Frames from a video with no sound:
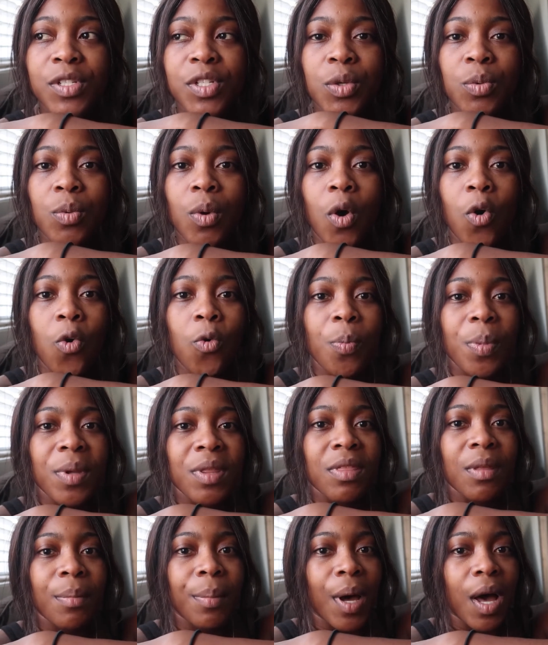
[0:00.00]
Do you
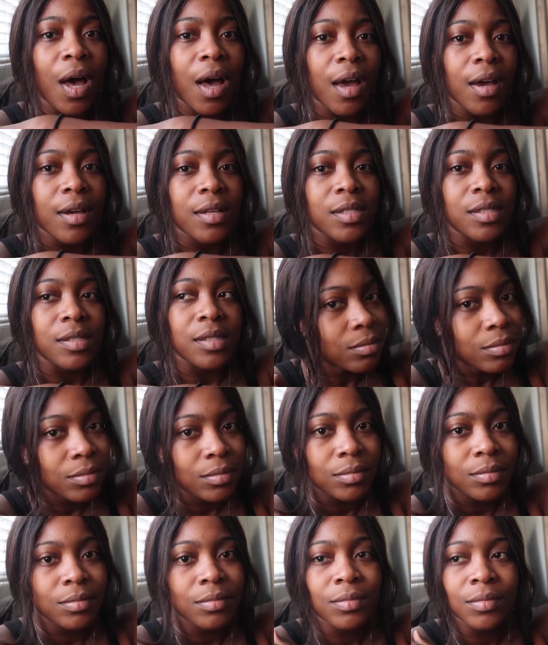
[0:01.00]
open the box?
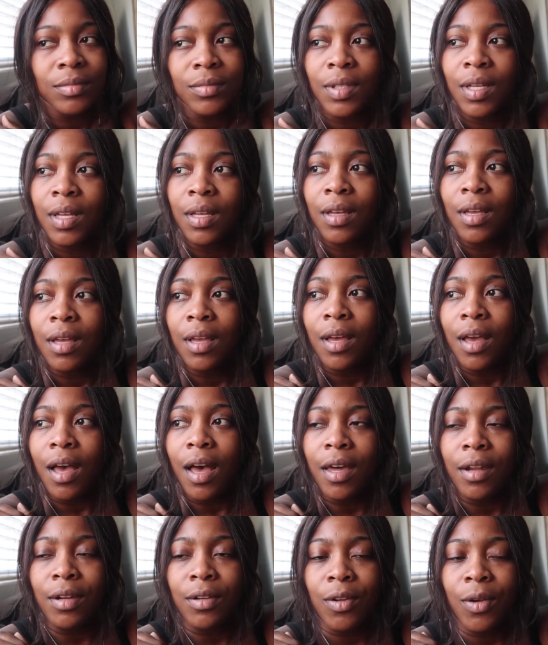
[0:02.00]

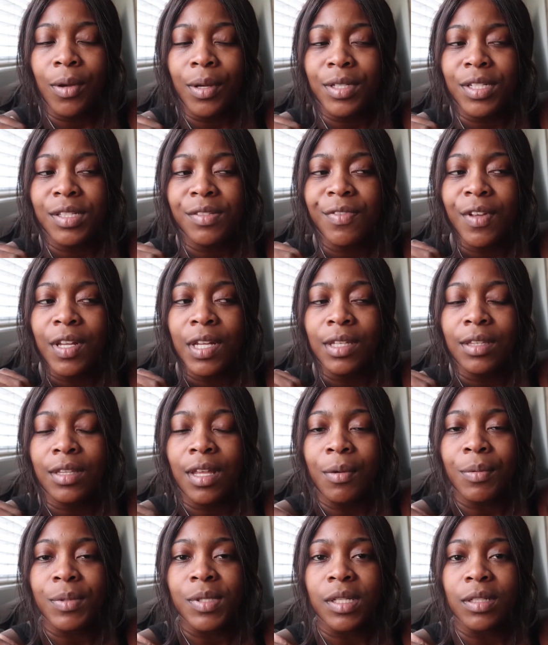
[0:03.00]
I don't know, I just felt like
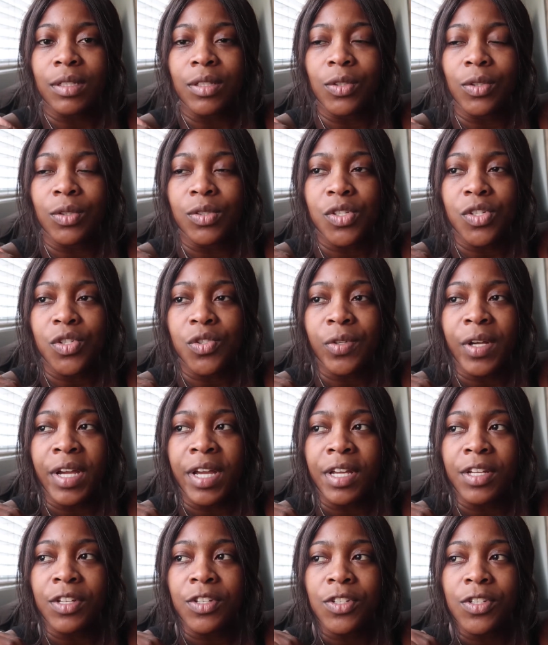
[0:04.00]
that was a little
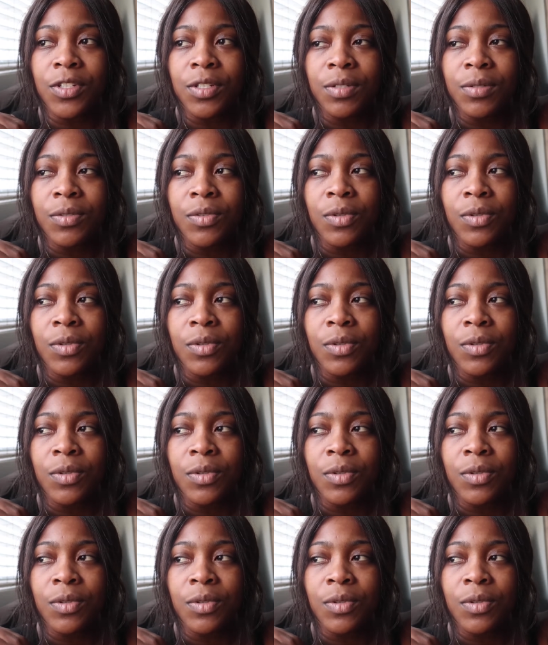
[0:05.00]
strange.